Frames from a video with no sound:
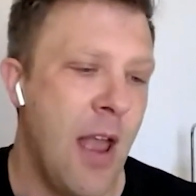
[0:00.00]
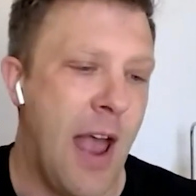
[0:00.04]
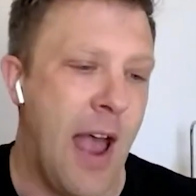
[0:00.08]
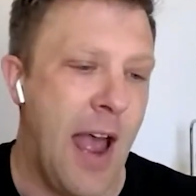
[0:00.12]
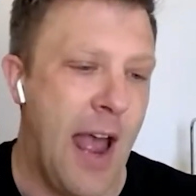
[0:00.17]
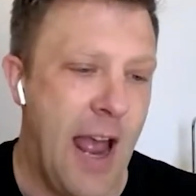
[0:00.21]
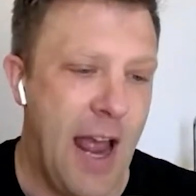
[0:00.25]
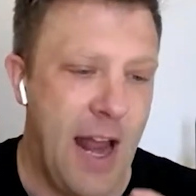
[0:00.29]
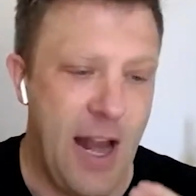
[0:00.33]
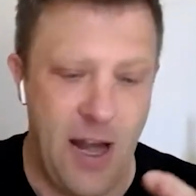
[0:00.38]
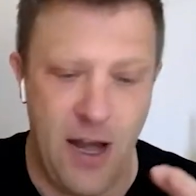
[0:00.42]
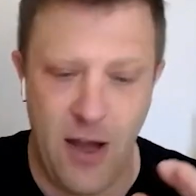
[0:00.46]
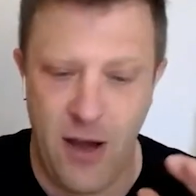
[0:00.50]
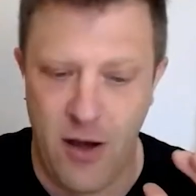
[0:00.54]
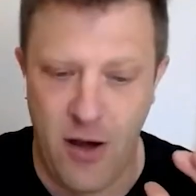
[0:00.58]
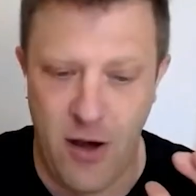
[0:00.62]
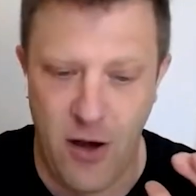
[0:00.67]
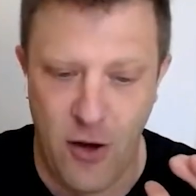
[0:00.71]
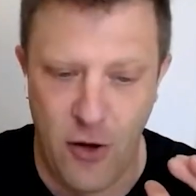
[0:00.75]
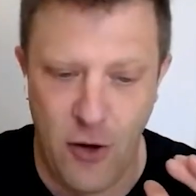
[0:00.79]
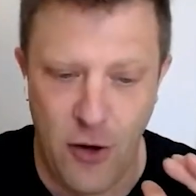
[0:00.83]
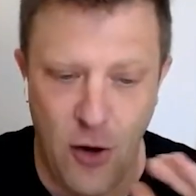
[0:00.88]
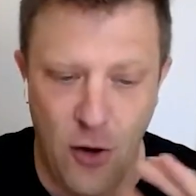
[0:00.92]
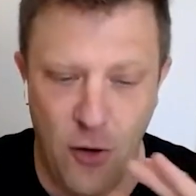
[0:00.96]
and
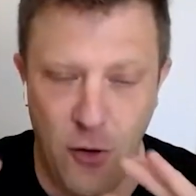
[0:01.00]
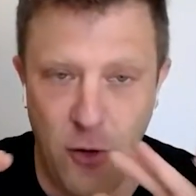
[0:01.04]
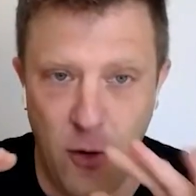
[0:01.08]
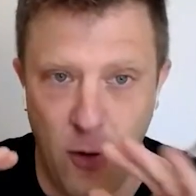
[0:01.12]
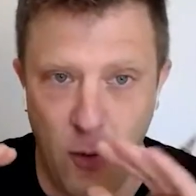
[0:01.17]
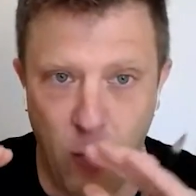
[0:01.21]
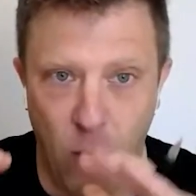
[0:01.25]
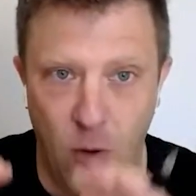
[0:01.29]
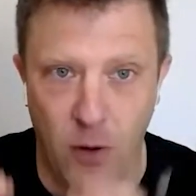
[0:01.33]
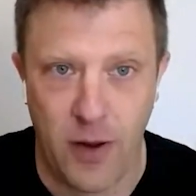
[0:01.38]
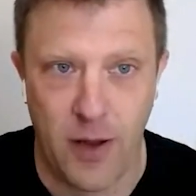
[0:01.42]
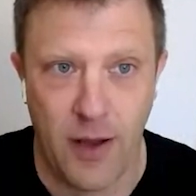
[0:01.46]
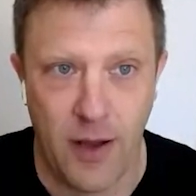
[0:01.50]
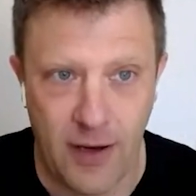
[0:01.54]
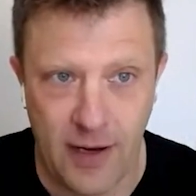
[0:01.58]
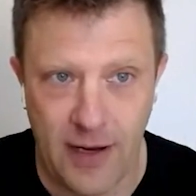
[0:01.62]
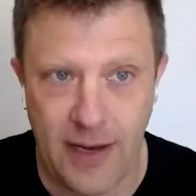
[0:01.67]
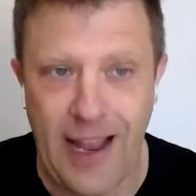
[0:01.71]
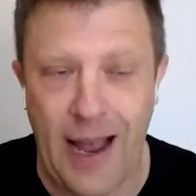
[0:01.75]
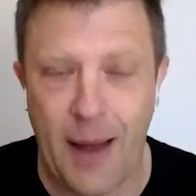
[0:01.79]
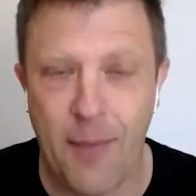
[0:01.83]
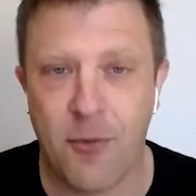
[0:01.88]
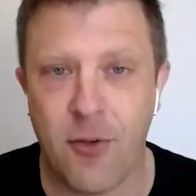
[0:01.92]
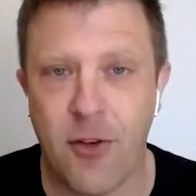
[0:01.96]
you want to
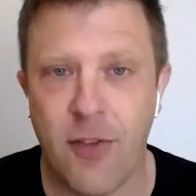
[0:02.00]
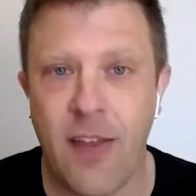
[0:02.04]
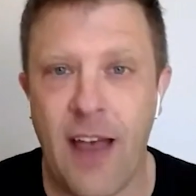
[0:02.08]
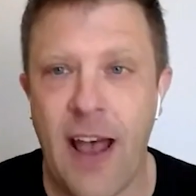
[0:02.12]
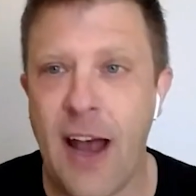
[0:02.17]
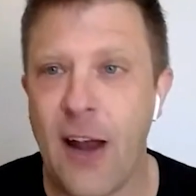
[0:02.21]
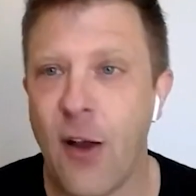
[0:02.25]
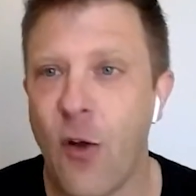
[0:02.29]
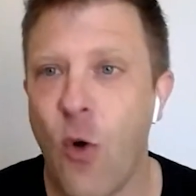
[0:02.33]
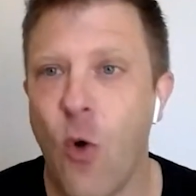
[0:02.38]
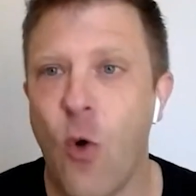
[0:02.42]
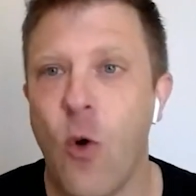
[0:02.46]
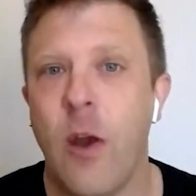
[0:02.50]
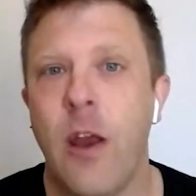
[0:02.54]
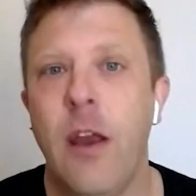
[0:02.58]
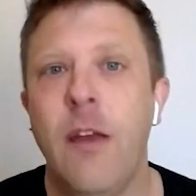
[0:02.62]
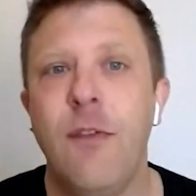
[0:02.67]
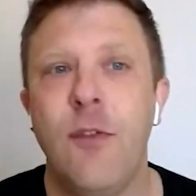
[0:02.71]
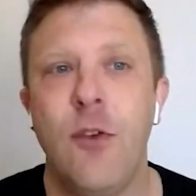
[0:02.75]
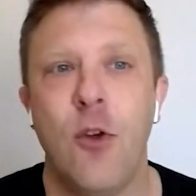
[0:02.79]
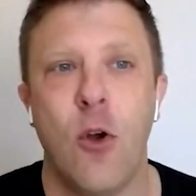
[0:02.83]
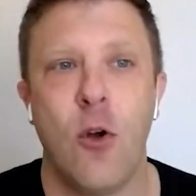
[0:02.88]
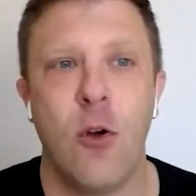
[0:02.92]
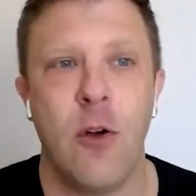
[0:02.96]
capture that, or
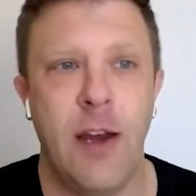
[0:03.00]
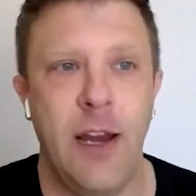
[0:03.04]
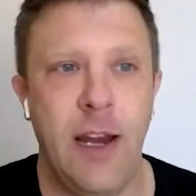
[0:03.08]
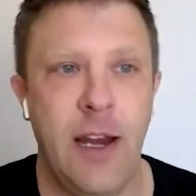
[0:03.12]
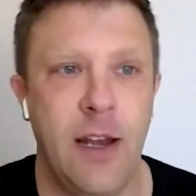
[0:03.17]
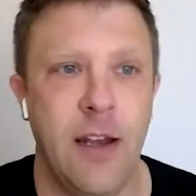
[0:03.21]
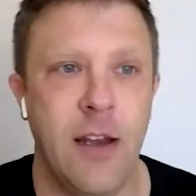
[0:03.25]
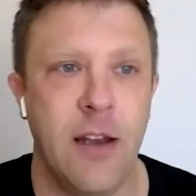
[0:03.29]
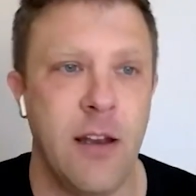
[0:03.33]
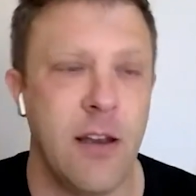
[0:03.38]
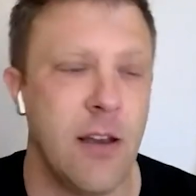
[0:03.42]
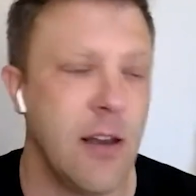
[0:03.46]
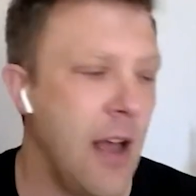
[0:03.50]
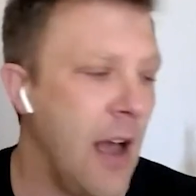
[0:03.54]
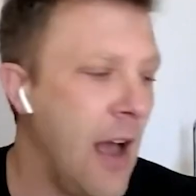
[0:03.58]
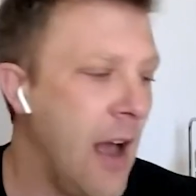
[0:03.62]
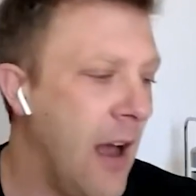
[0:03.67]
if you're in